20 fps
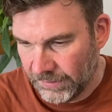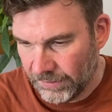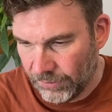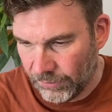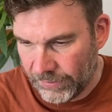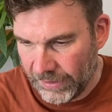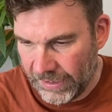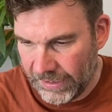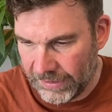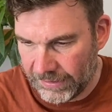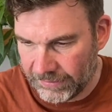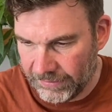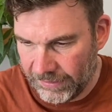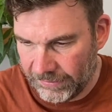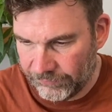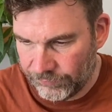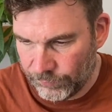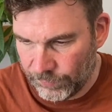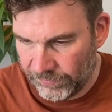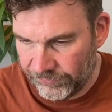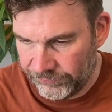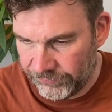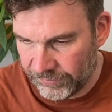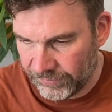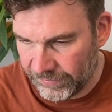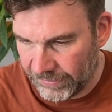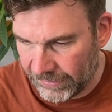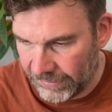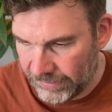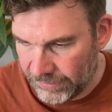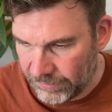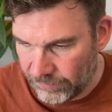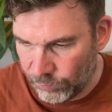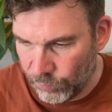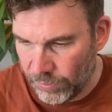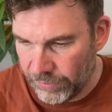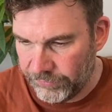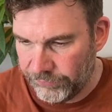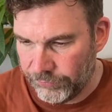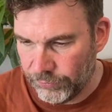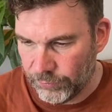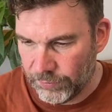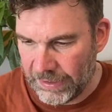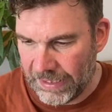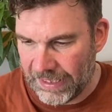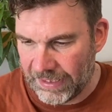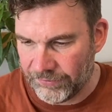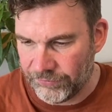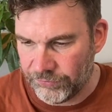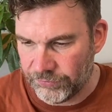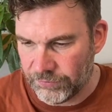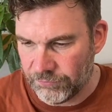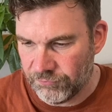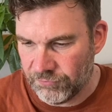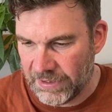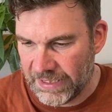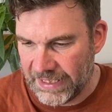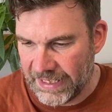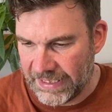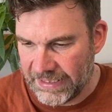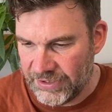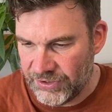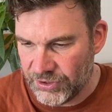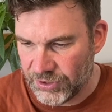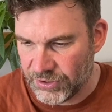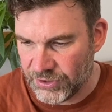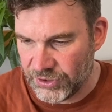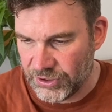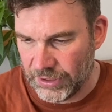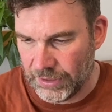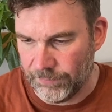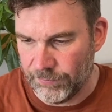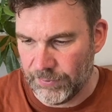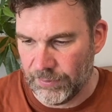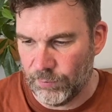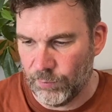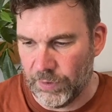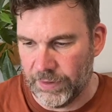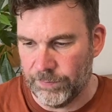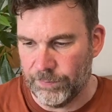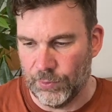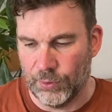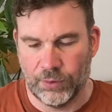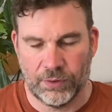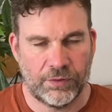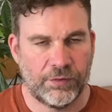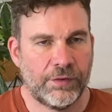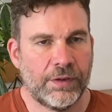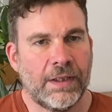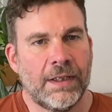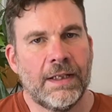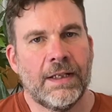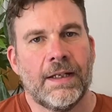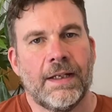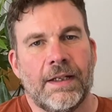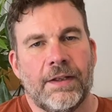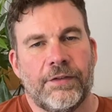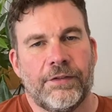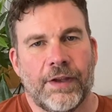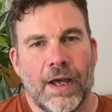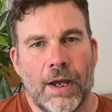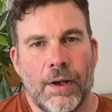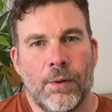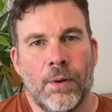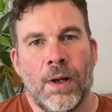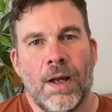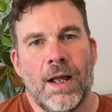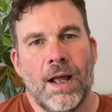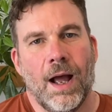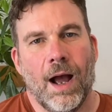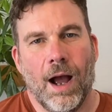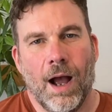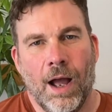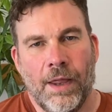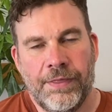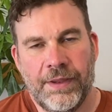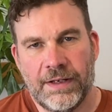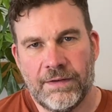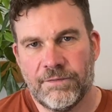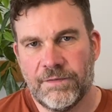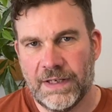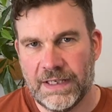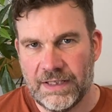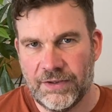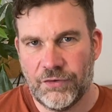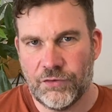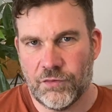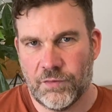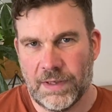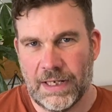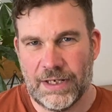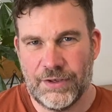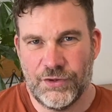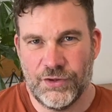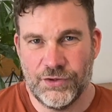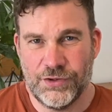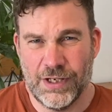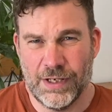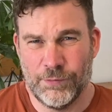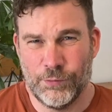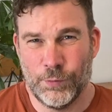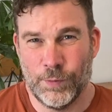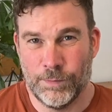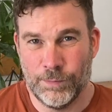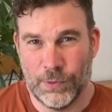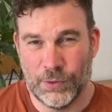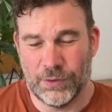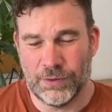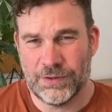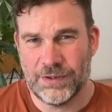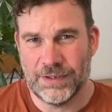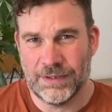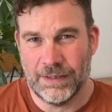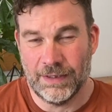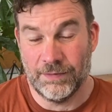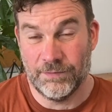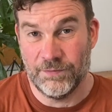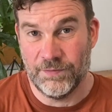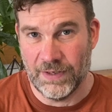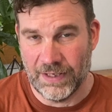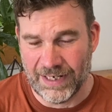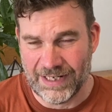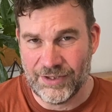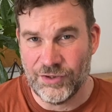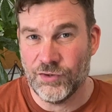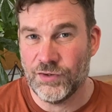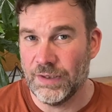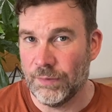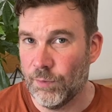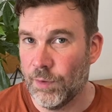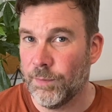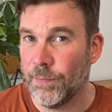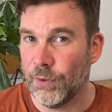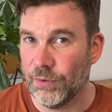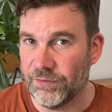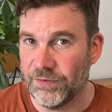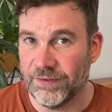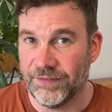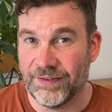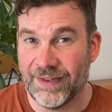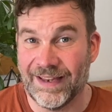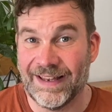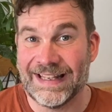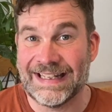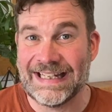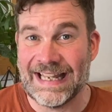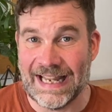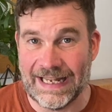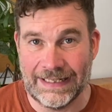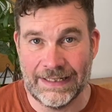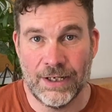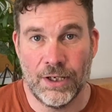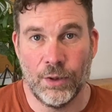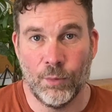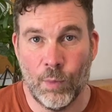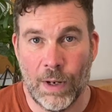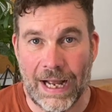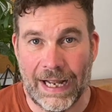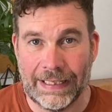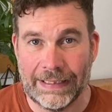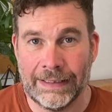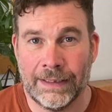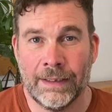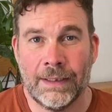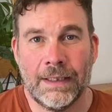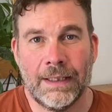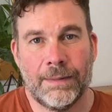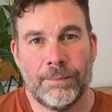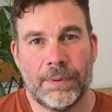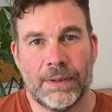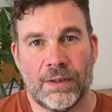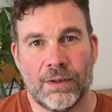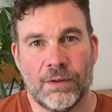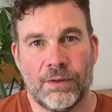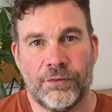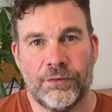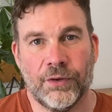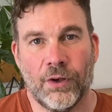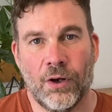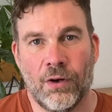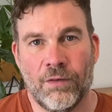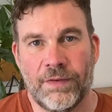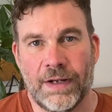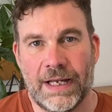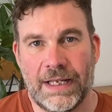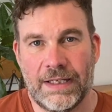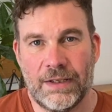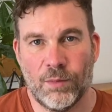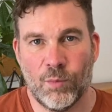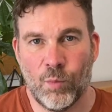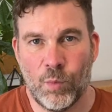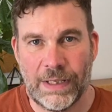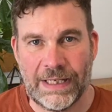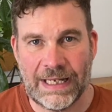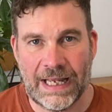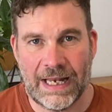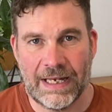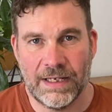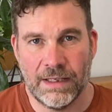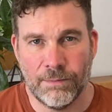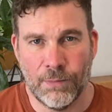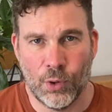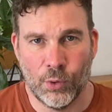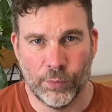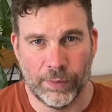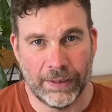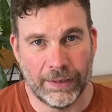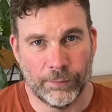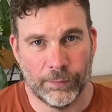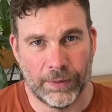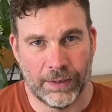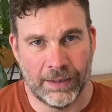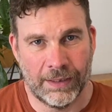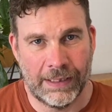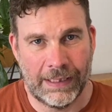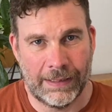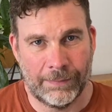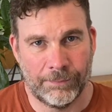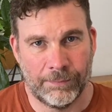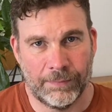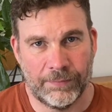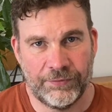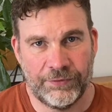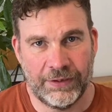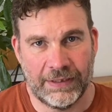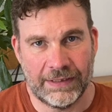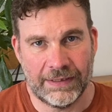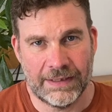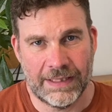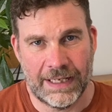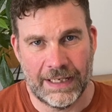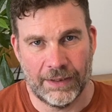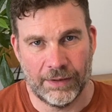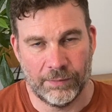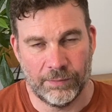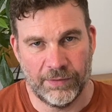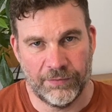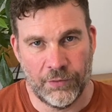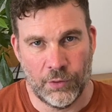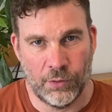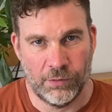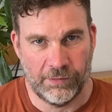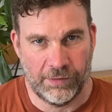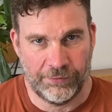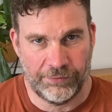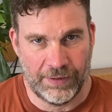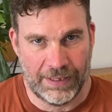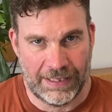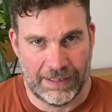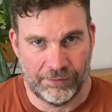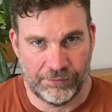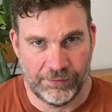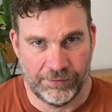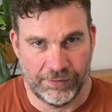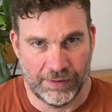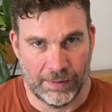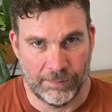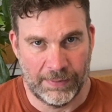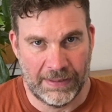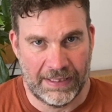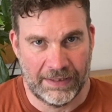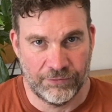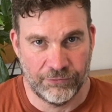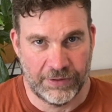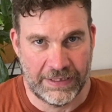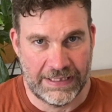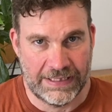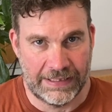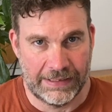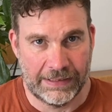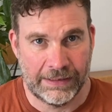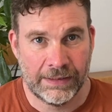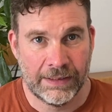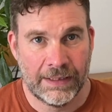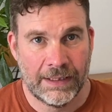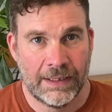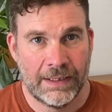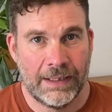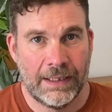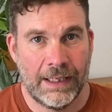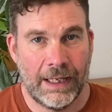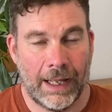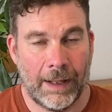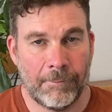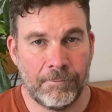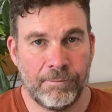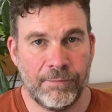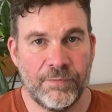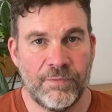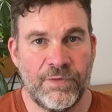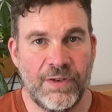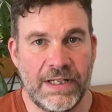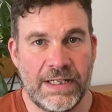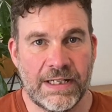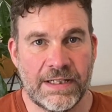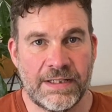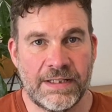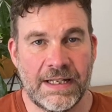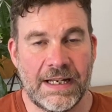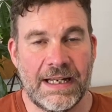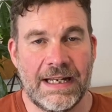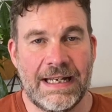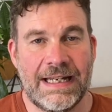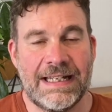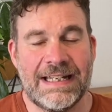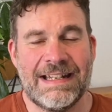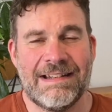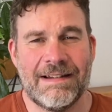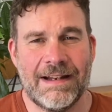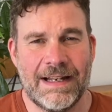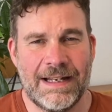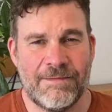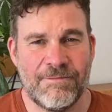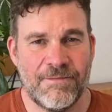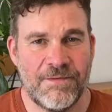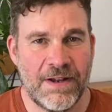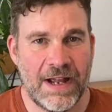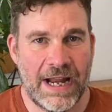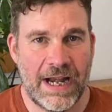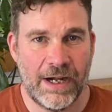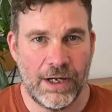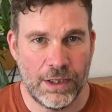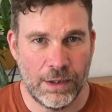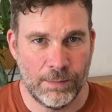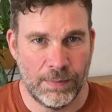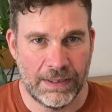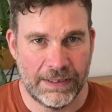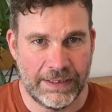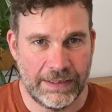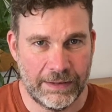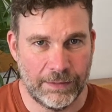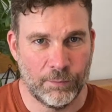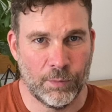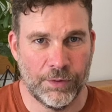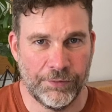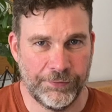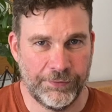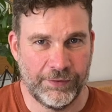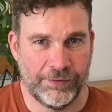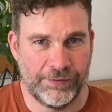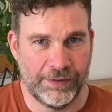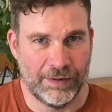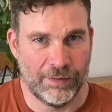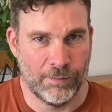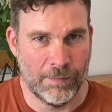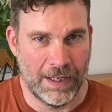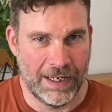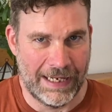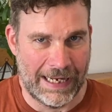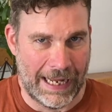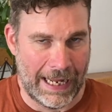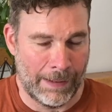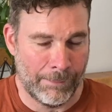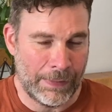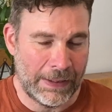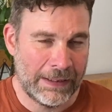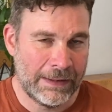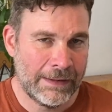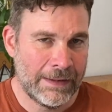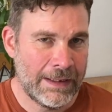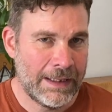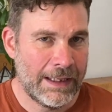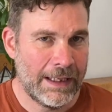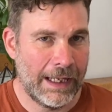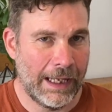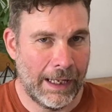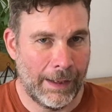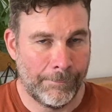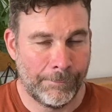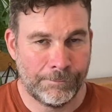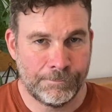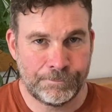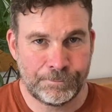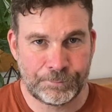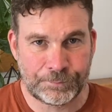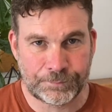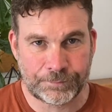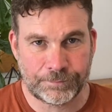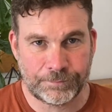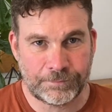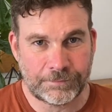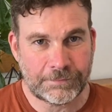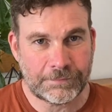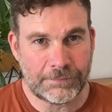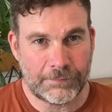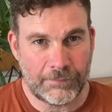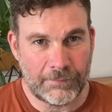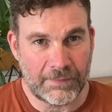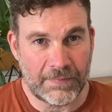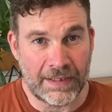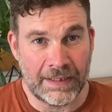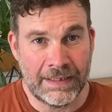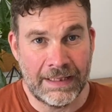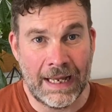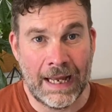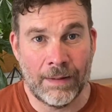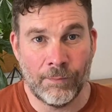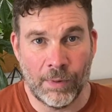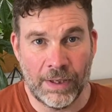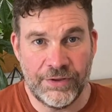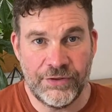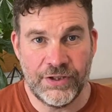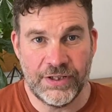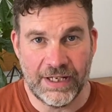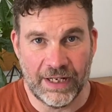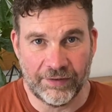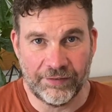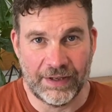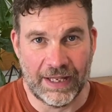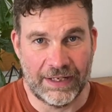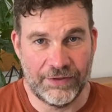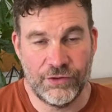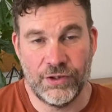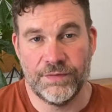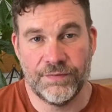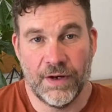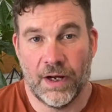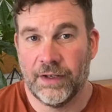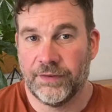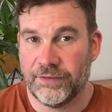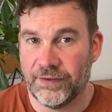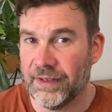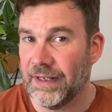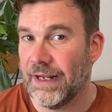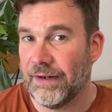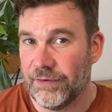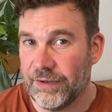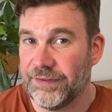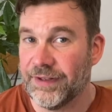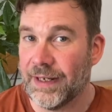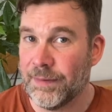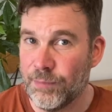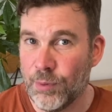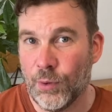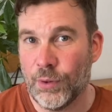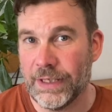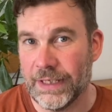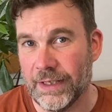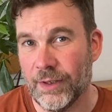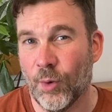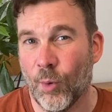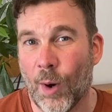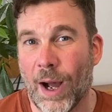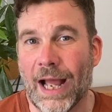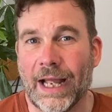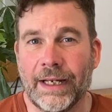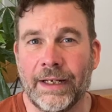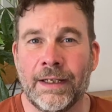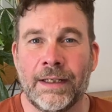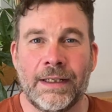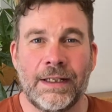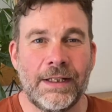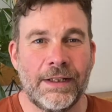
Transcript: Okay, next question then. What is your cat's relationship with books? So I think Venus' relationships with books, uh, relationship with books is that they get in her way because of a weekend morning when I am sitting down before the rest of the house is up and reading, um, Venus in, invariably wants to sit on my lap. Um, and when she does that, she finds that there is a book in the way.